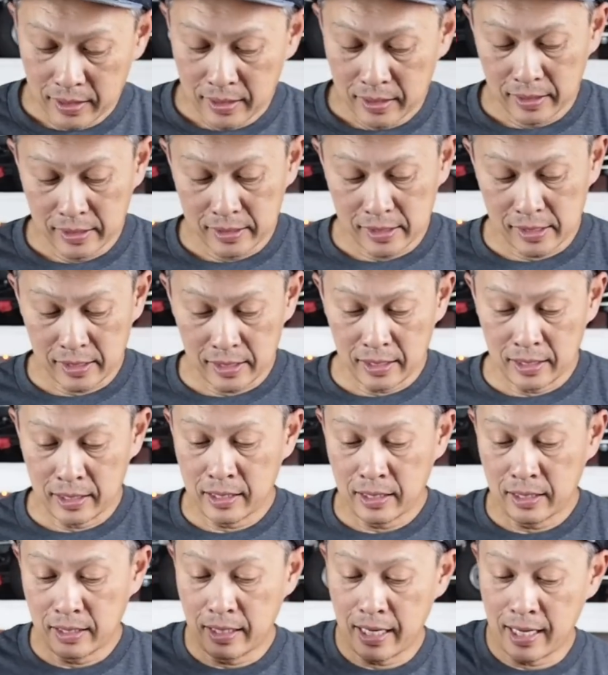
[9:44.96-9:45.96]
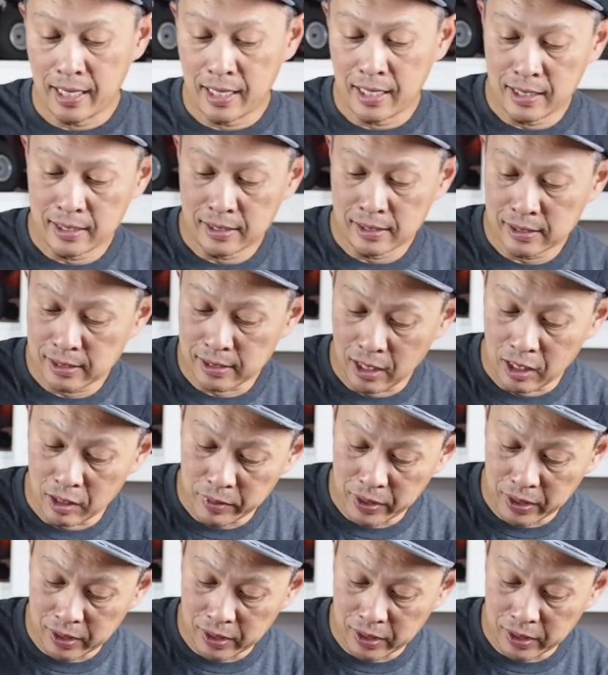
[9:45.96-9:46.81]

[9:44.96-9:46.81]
let's see it has Arrma